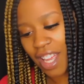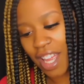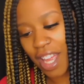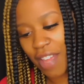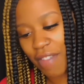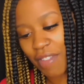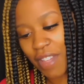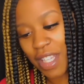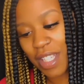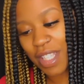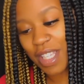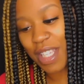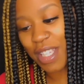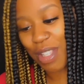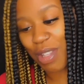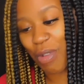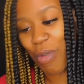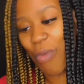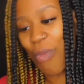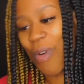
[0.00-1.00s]
If this
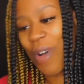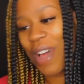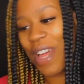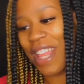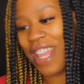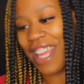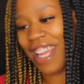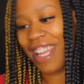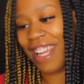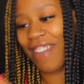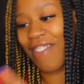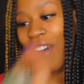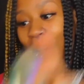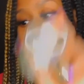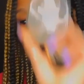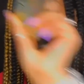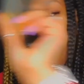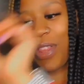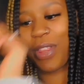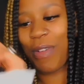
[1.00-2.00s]
is the one, if I
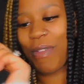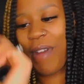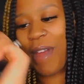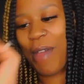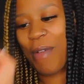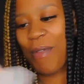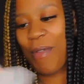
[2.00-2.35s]
bought the right